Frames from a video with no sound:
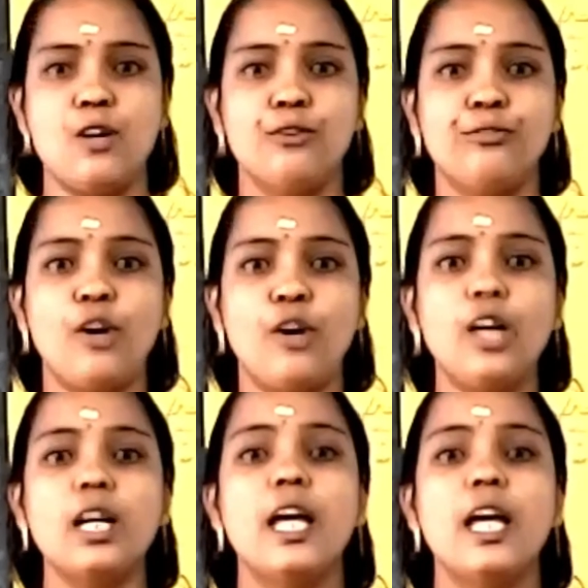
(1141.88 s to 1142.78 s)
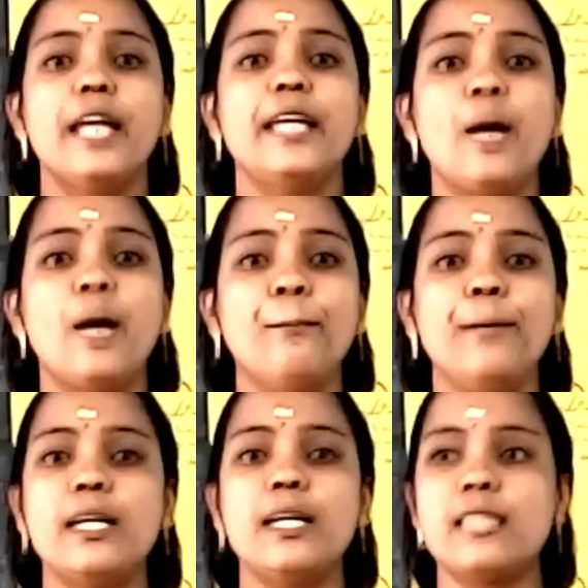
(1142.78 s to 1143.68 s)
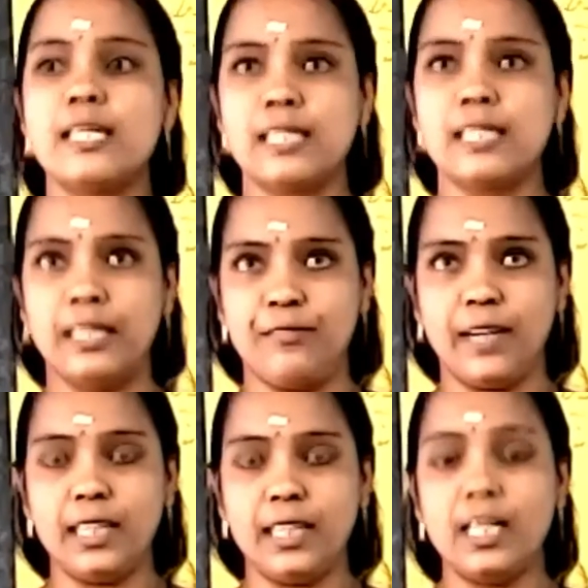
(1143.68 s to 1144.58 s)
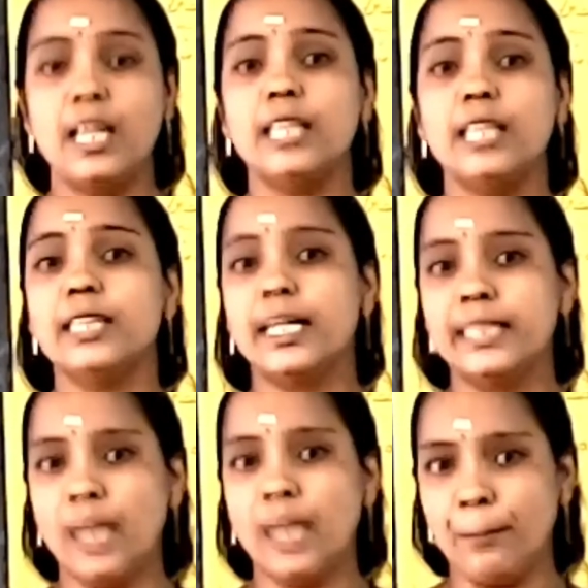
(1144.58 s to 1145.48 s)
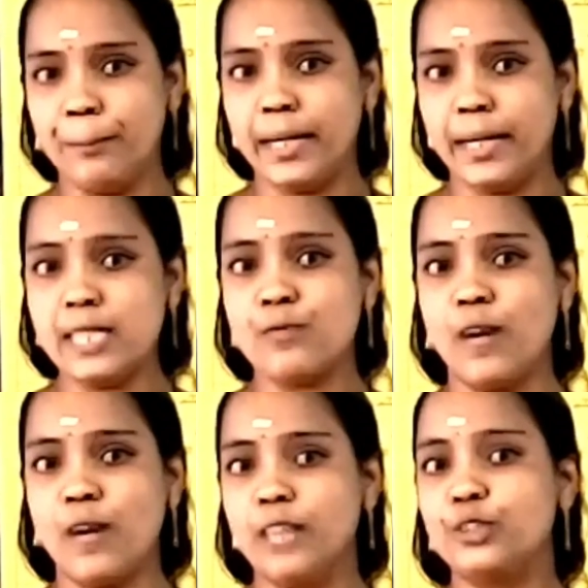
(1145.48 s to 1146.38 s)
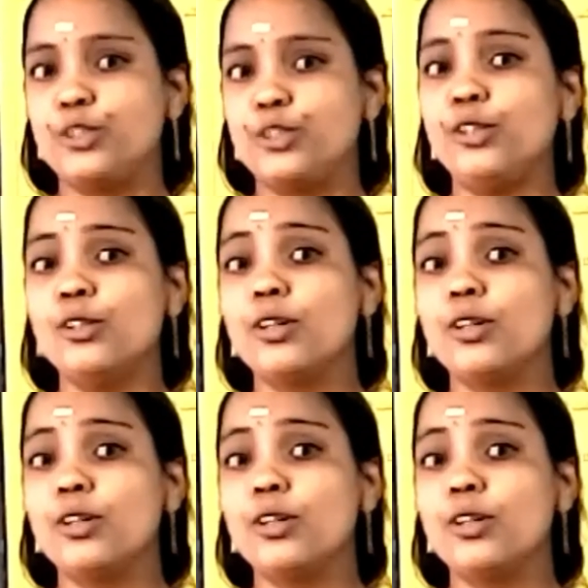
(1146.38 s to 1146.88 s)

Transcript: 4 numbers is given. That numbers want to